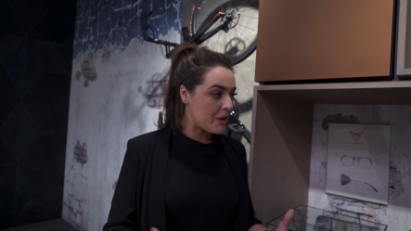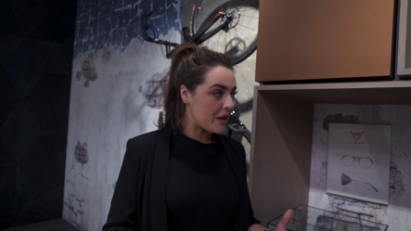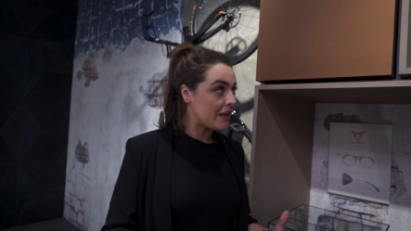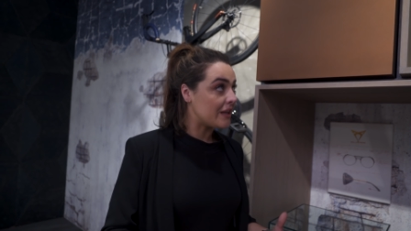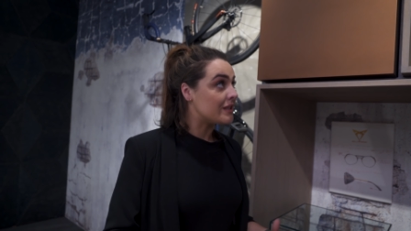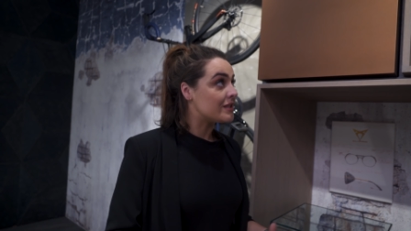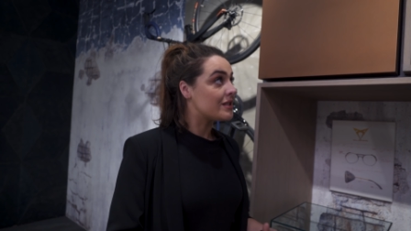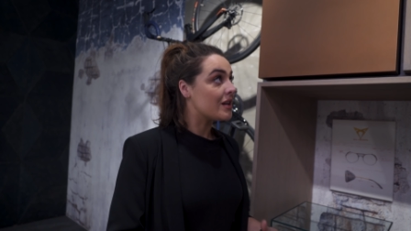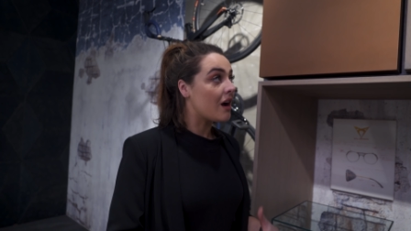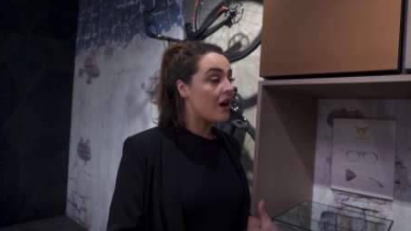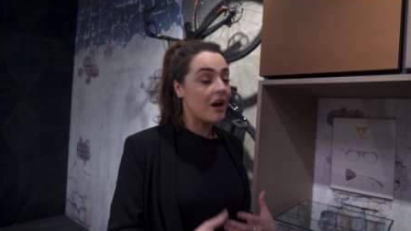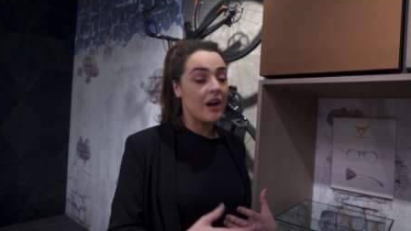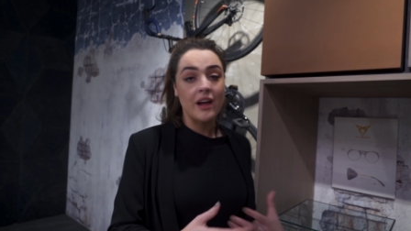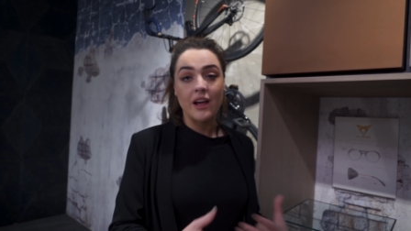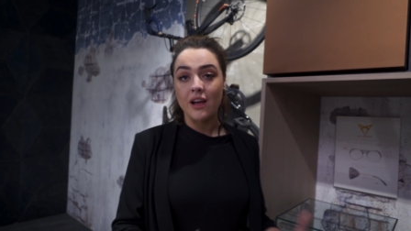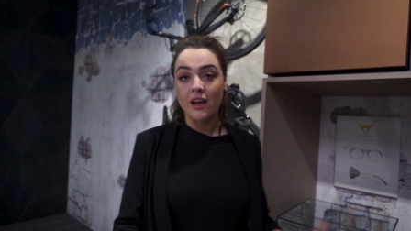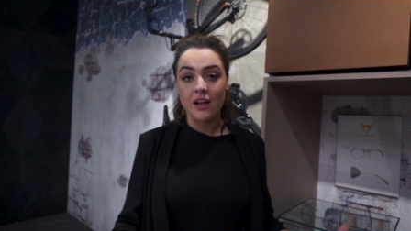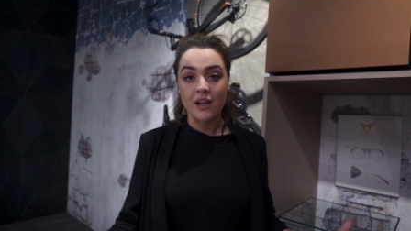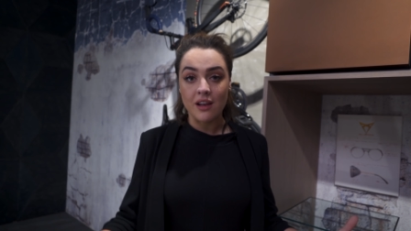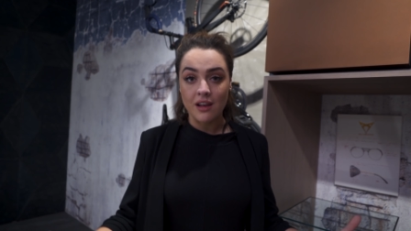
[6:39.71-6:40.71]
but an
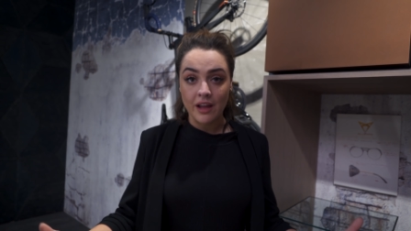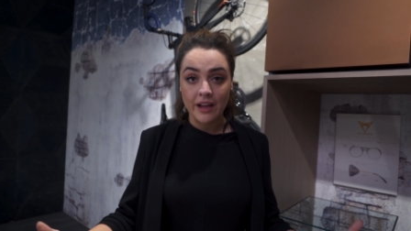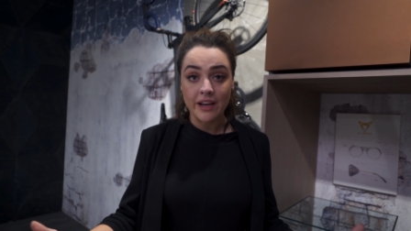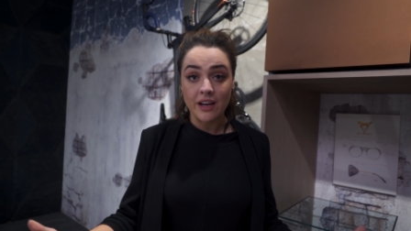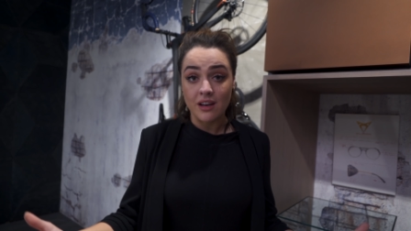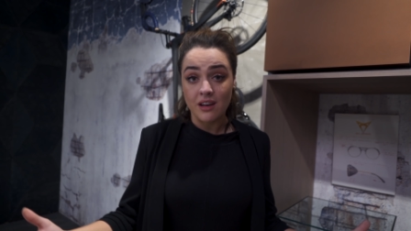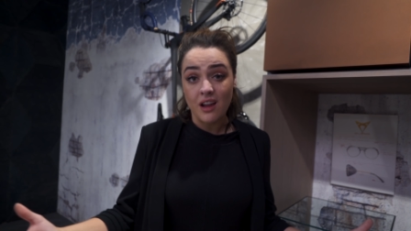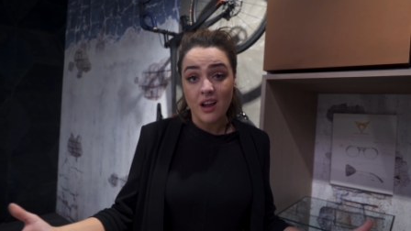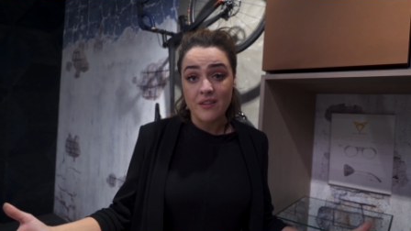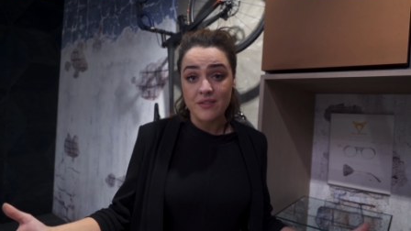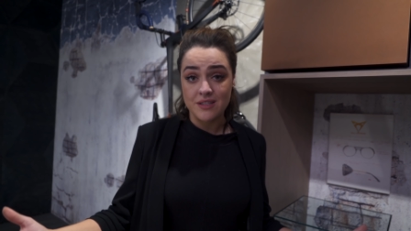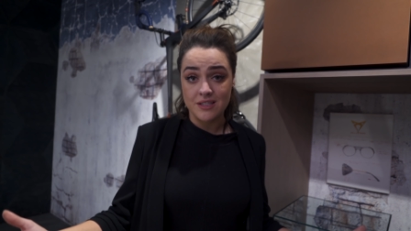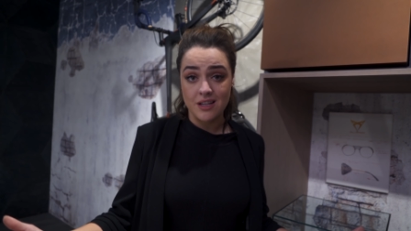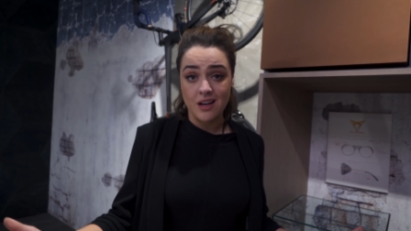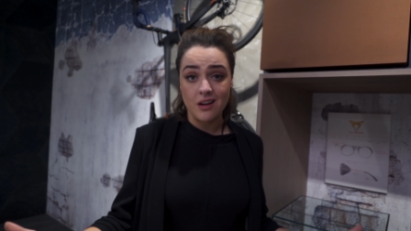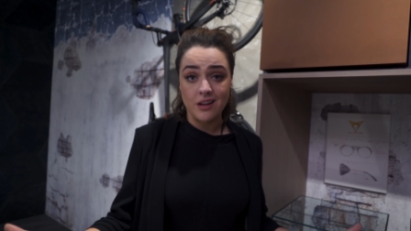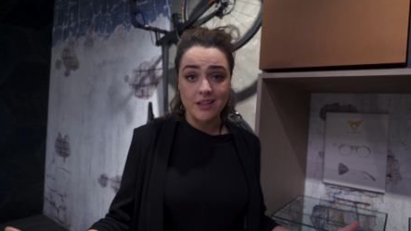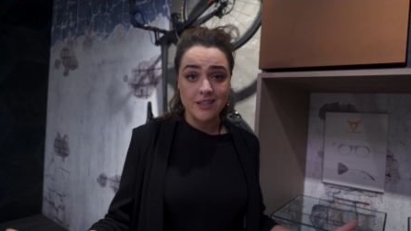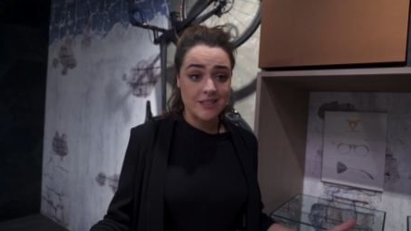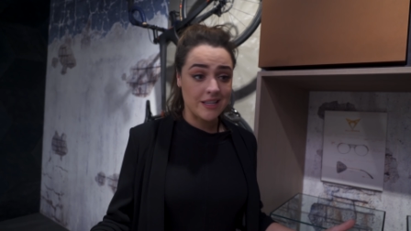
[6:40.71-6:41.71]
entire like
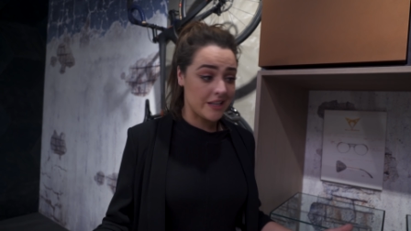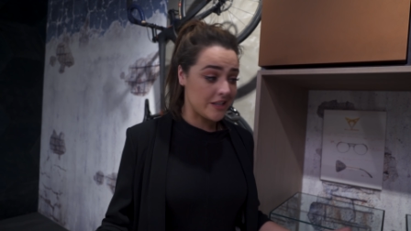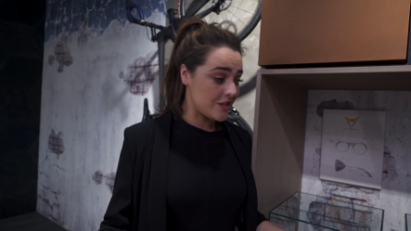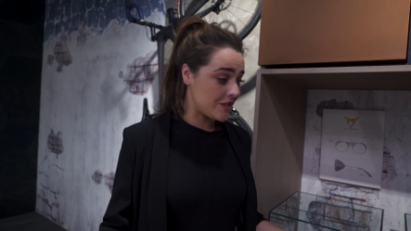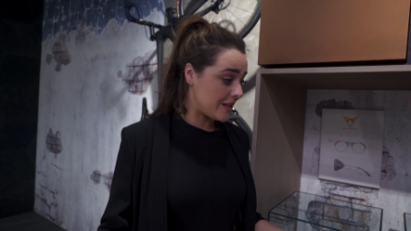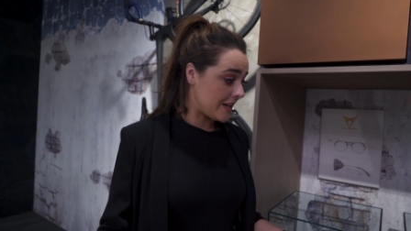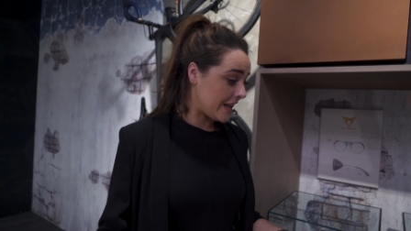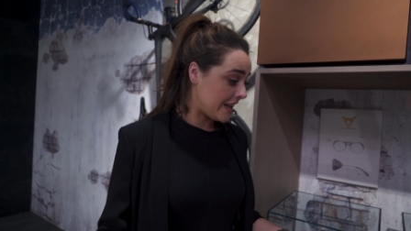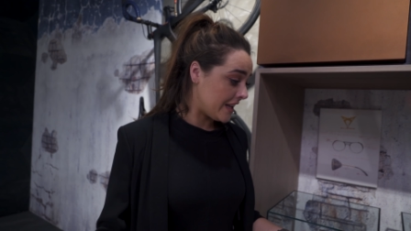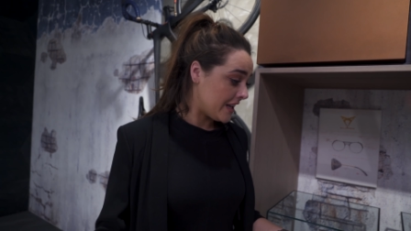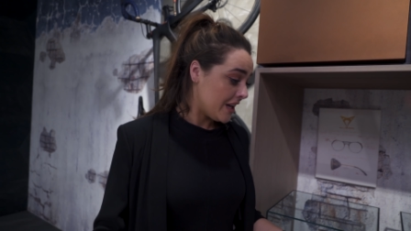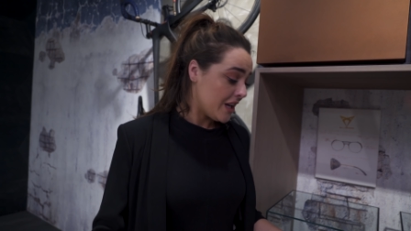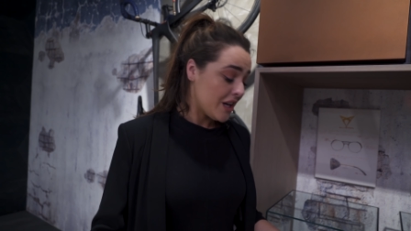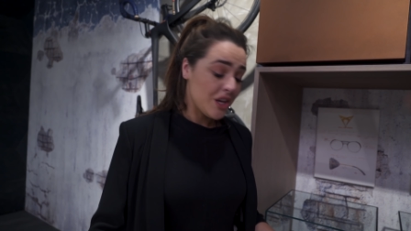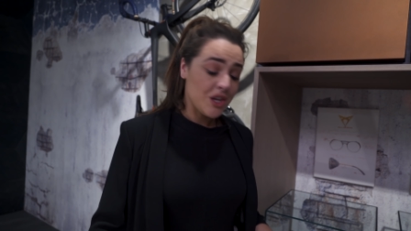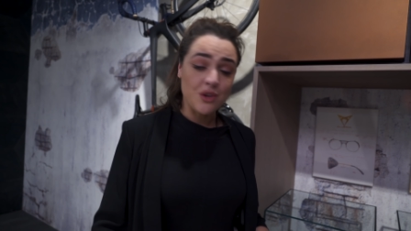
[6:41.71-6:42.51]
lifestyle essentially.